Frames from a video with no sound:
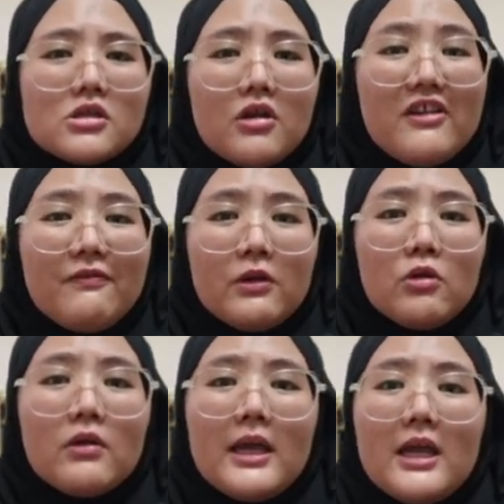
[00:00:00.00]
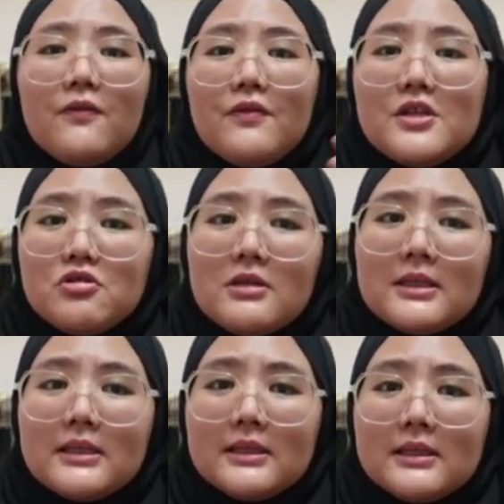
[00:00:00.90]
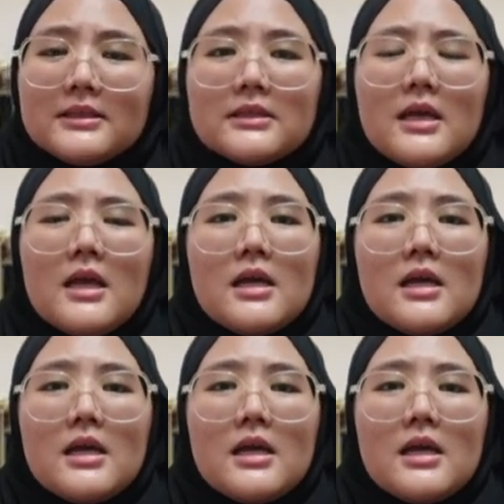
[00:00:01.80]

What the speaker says: So, if you look at visual learners,